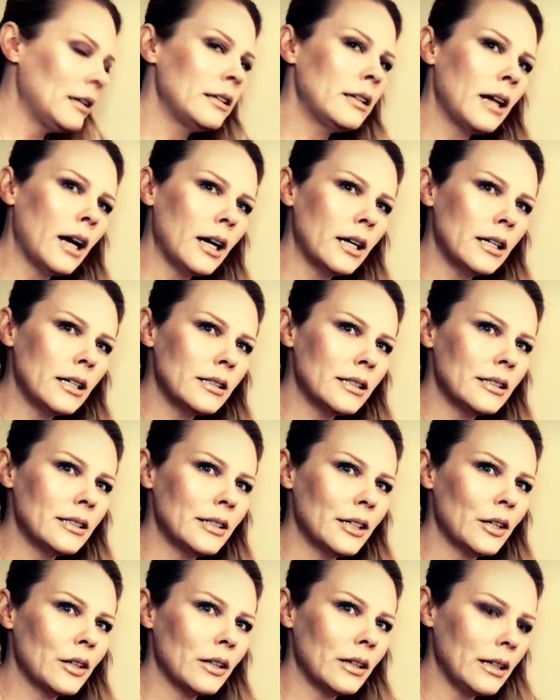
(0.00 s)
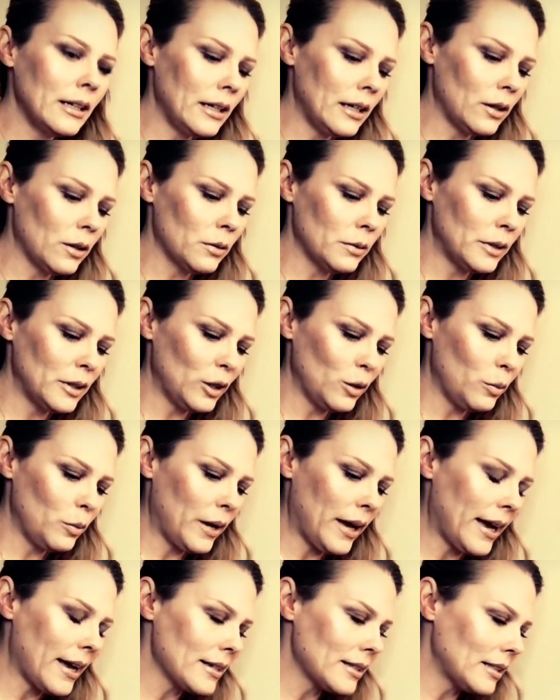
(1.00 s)
not necessarily a real
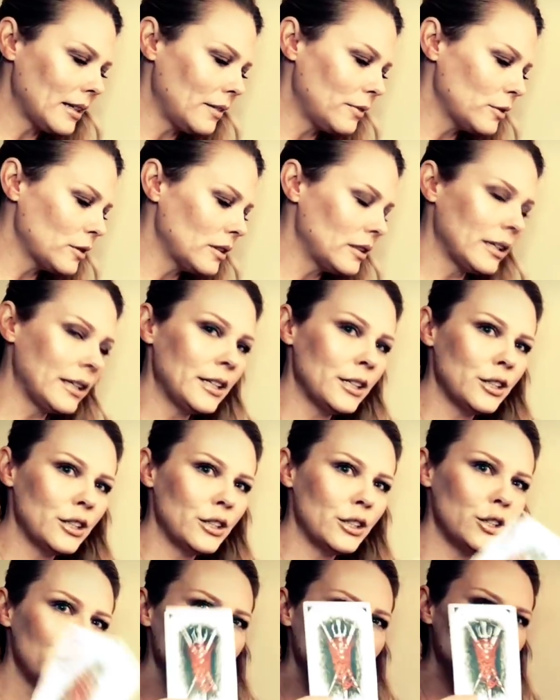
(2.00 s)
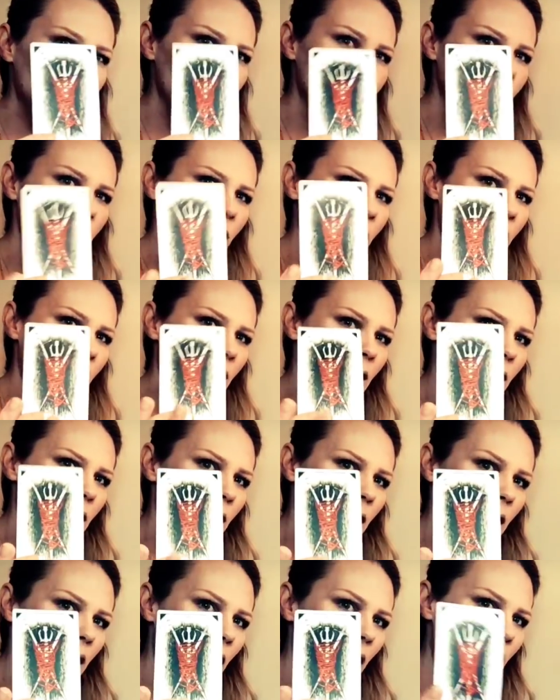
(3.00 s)
past life relationship,
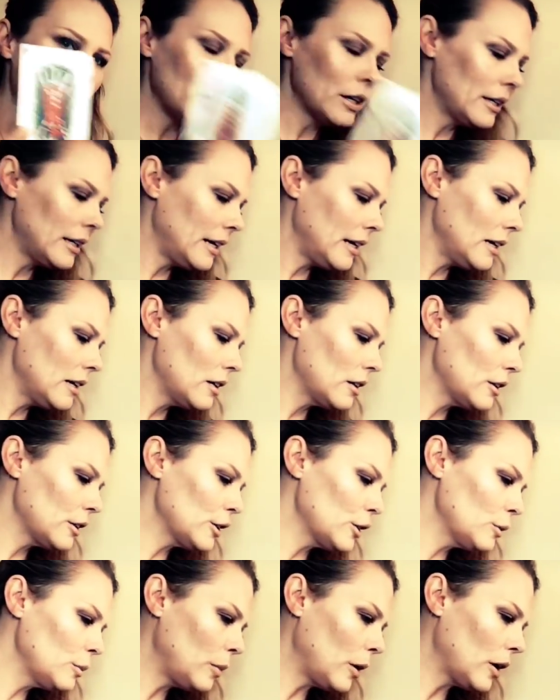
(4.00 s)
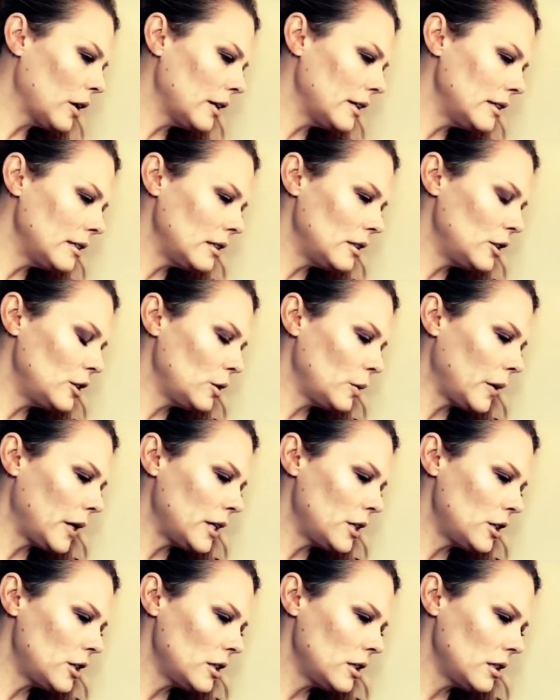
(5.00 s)
heartache, third party
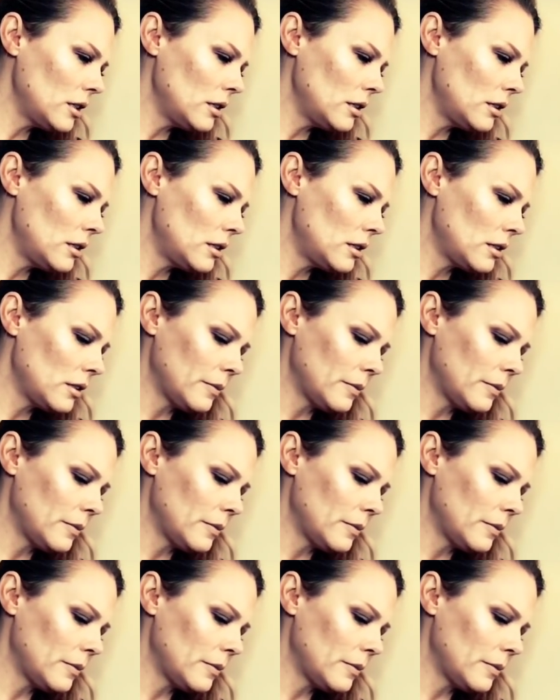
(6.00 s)
situations.